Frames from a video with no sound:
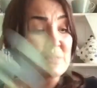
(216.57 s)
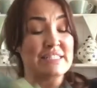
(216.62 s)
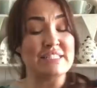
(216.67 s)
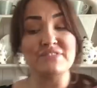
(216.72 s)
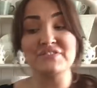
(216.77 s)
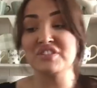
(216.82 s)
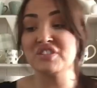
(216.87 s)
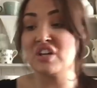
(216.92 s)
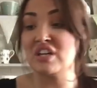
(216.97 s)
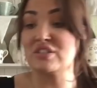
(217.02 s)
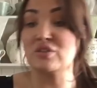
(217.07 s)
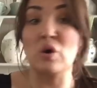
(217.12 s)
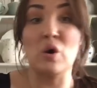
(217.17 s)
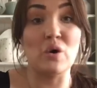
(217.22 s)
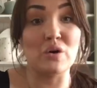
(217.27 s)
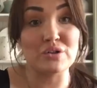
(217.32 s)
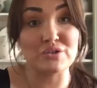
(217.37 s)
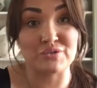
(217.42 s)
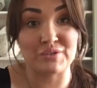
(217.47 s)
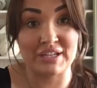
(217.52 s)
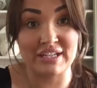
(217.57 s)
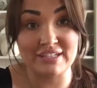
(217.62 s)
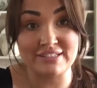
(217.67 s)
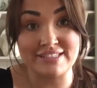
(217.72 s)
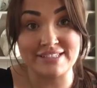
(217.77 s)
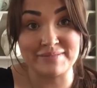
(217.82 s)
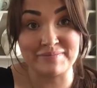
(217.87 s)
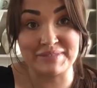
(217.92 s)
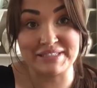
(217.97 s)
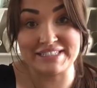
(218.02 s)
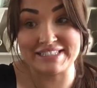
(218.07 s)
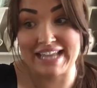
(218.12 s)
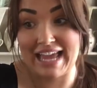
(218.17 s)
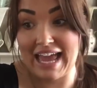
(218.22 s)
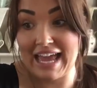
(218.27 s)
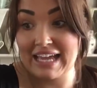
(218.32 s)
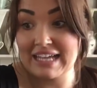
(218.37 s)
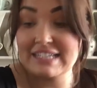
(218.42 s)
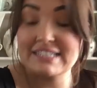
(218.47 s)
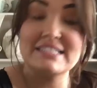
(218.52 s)
yourself a nice hot drink and some
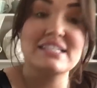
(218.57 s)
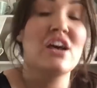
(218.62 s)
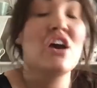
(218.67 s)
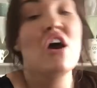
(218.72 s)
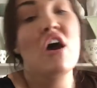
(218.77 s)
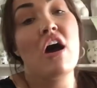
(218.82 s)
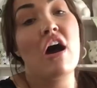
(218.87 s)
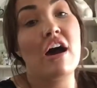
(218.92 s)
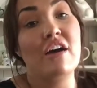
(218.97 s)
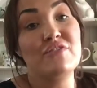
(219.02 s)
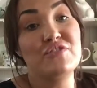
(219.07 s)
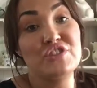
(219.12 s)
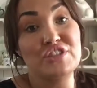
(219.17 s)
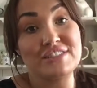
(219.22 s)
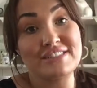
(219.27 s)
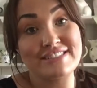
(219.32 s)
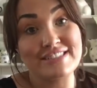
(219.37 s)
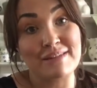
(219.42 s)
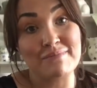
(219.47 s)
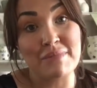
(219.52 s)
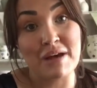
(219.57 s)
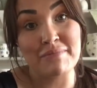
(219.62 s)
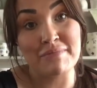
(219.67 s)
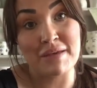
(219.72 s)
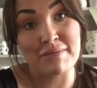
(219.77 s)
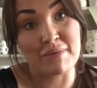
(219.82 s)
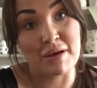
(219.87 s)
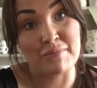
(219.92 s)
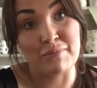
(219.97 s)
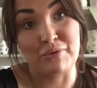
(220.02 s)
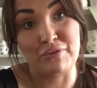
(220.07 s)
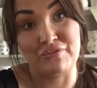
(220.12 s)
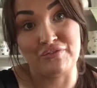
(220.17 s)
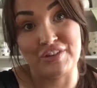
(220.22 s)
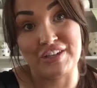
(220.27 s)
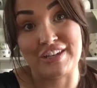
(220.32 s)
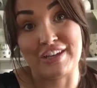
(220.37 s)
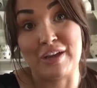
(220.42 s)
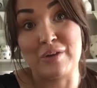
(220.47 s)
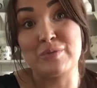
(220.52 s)
snacks. I've just done my memo book
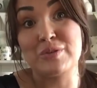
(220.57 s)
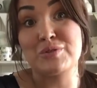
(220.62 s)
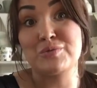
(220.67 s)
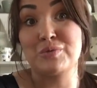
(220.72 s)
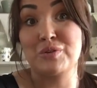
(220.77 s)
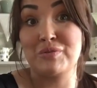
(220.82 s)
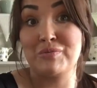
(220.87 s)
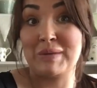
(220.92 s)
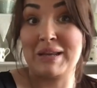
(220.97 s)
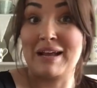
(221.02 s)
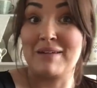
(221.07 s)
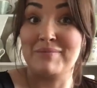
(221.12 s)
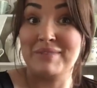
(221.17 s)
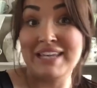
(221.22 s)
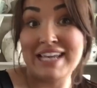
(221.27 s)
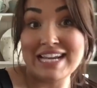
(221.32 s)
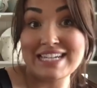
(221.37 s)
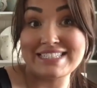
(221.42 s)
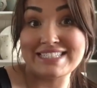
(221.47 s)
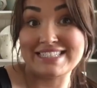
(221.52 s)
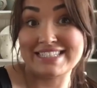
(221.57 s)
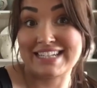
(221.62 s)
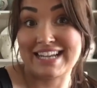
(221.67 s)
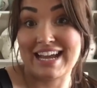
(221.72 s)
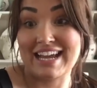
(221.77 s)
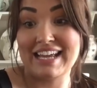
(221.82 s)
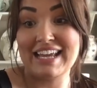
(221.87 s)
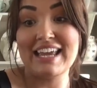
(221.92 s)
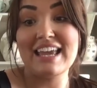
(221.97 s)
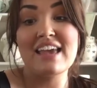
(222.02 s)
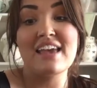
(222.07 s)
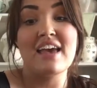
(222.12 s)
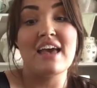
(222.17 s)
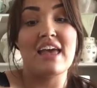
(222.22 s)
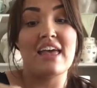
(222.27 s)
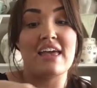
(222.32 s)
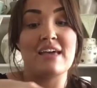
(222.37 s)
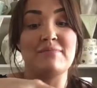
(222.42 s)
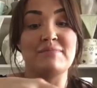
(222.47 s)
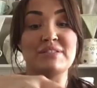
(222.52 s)
video, which would have been up yesterday.
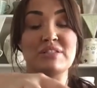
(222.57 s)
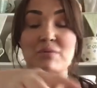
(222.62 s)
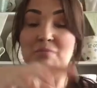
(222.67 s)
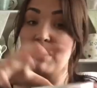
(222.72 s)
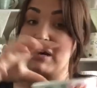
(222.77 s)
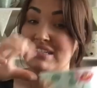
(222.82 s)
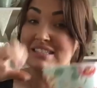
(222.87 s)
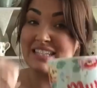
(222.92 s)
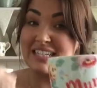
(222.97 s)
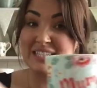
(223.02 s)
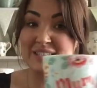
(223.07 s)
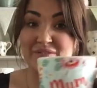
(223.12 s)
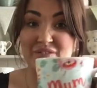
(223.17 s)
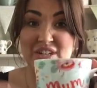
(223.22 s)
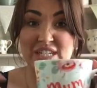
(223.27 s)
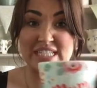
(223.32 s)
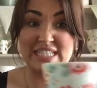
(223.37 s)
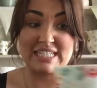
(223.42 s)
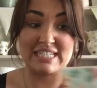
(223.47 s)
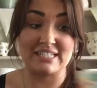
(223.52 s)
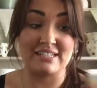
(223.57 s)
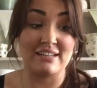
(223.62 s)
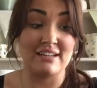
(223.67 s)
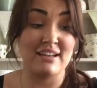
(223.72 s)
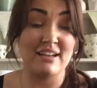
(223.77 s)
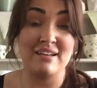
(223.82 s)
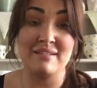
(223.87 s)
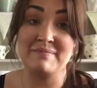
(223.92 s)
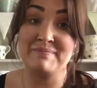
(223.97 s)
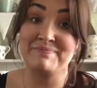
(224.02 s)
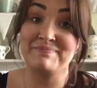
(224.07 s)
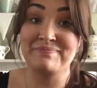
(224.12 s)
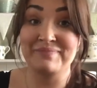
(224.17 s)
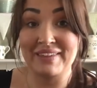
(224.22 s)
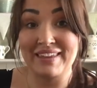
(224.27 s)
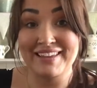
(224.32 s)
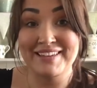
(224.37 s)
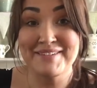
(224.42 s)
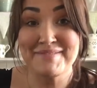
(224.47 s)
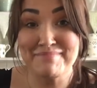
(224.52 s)
So my tea's freezing.
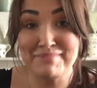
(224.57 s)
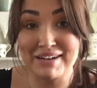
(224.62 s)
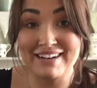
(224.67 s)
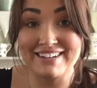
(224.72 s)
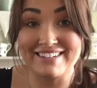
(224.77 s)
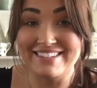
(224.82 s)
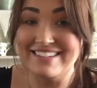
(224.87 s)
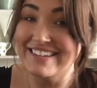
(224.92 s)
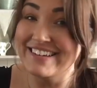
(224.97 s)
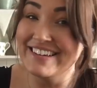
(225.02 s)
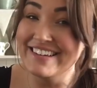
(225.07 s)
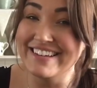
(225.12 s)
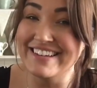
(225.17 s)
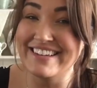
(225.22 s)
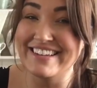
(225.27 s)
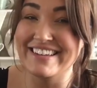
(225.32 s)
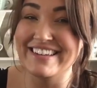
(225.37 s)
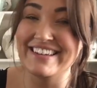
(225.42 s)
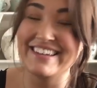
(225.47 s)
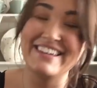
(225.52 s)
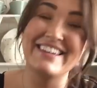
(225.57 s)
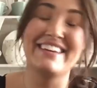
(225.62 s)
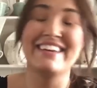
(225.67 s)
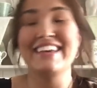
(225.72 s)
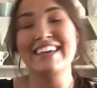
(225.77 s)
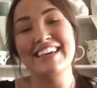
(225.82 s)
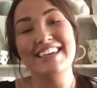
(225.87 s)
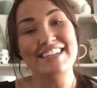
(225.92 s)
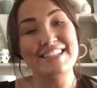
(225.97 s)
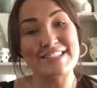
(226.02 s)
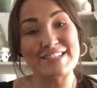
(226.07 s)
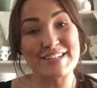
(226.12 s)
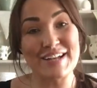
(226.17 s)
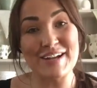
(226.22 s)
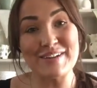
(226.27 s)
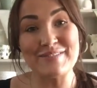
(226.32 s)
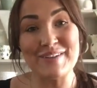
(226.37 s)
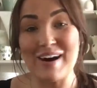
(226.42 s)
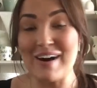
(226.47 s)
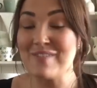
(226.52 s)
But do you
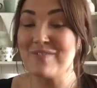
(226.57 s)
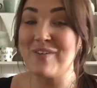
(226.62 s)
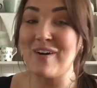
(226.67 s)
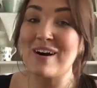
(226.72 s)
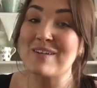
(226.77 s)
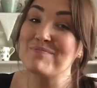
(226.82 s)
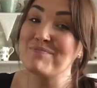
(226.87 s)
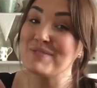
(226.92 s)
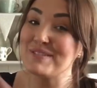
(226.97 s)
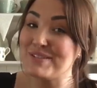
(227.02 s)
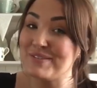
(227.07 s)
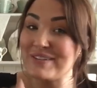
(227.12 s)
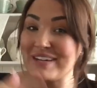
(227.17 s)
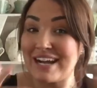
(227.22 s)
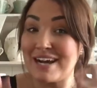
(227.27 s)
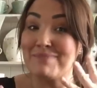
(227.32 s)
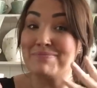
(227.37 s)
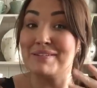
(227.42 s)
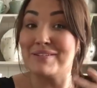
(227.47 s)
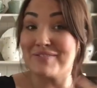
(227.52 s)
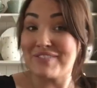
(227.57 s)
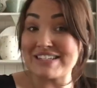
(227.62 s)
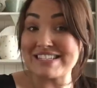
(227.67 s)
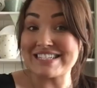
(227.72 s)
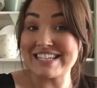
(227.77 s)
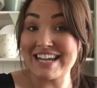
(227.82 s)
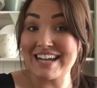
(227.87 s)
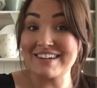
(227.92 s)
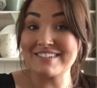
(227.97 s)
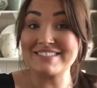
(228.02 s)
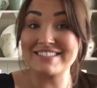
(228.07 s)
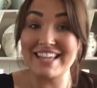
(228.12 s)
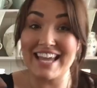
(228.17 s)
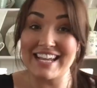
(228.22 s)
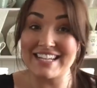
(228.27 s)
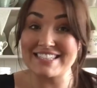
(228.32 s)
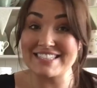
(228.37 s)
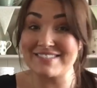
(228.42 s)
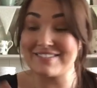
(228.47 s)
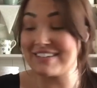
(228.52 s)
know what? I thought I'd do a couple of videos, get
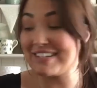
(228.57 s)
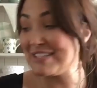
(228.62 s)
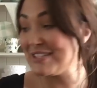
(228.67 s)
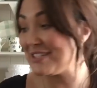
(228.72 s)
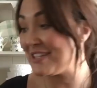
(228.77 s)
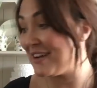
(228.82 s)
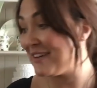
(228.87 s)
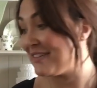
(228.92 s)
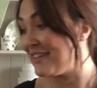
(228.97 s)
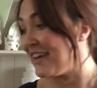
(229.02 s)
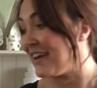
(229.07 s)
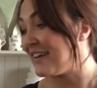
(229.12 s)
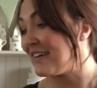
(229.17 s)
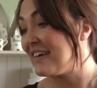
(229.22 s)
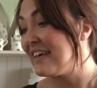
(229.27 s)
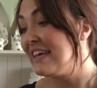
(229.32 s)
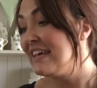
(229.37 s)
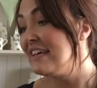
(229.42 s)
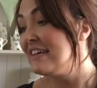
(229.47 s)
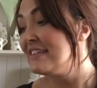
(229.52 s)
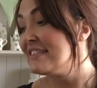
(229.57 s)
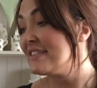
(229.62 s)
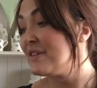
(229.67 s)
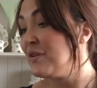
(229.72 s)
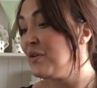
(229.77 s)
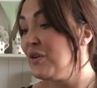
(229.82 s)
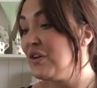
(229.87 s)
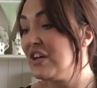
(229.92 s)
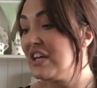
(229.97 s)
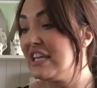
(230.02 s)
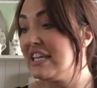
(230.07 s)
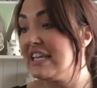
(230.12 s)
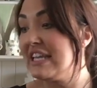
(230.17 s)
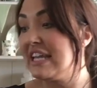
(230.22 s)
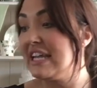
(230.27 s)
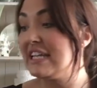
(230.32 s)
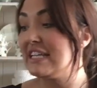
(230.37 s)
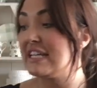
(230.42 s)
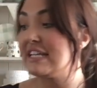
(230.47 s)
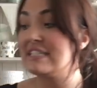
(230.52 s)
into it and show you. So all you're gonna
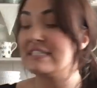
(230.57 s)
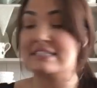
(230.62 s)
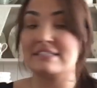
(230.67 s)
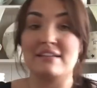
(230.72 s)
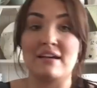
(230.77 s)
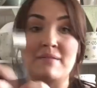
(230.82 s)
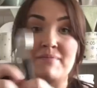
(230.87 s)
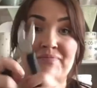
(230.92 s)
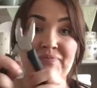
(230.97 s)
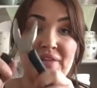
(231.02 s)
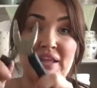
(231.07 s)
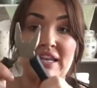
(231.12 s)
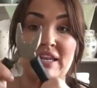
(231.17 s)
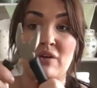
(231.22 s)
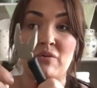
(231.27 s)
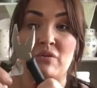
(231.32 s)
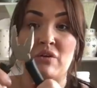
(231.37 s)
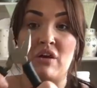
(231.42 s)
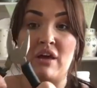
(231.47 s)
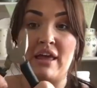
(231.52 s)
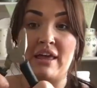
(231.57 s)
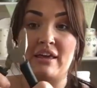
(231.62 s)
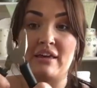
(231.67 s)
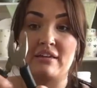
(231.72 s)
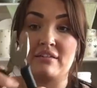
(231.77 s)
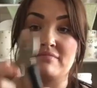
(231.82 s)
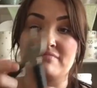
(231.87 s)
need is some little like